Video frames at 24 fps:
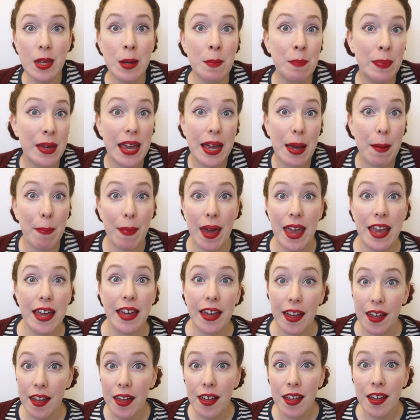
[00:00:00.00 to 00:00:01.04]
being a
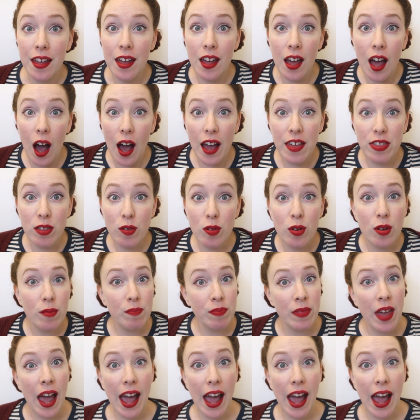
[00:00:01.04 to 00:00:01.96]
maker, I thought,